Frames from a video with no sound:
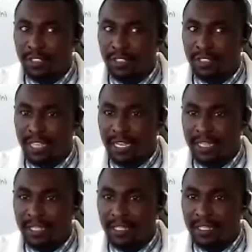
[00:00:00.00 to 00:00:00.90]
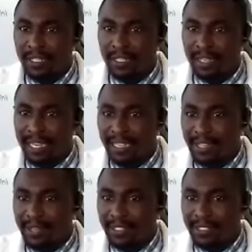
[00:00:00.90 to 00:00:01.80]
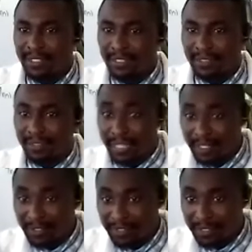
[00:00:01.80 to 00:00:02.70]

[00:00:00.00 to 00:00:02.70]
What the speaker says: Yeah. Another one, find out.